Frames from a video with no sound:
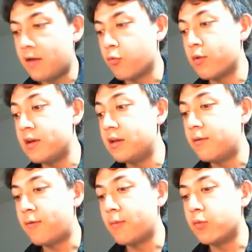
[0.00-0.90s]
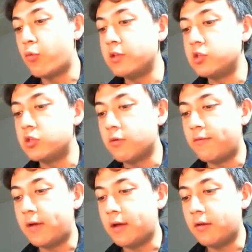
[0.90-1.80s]
read from the register
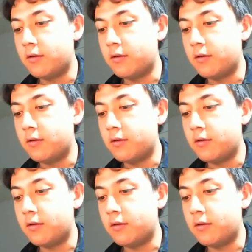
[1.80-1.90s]
file,